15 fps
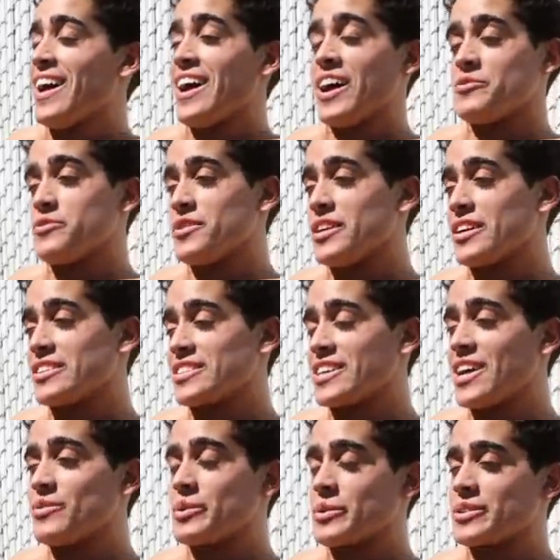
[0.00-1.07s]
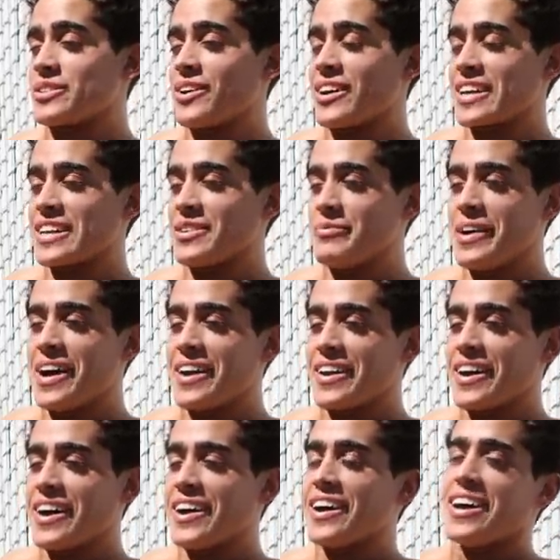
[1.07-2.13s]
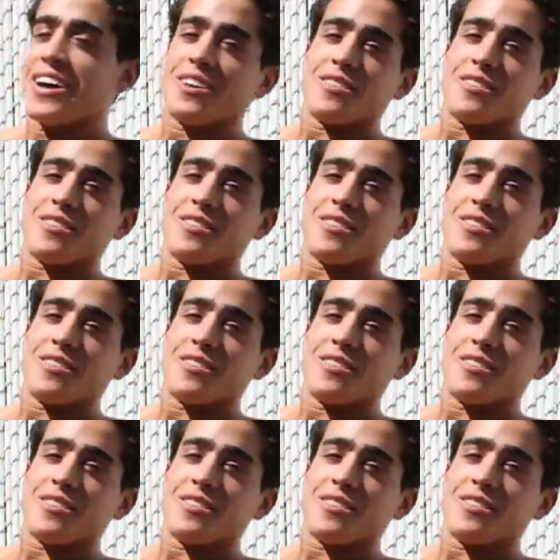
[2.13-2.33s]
A few years ago, we were talking about